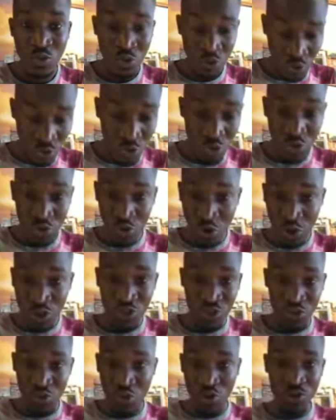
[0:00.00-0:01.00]
So you do
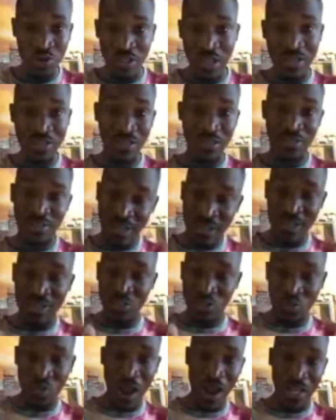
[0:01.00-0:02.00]
not know that
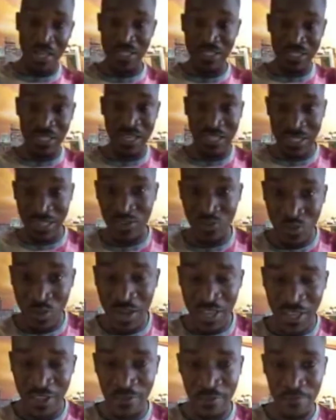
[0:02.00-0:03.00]
things work a certain
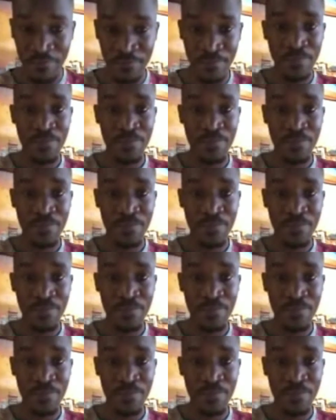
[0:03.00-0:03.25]
way.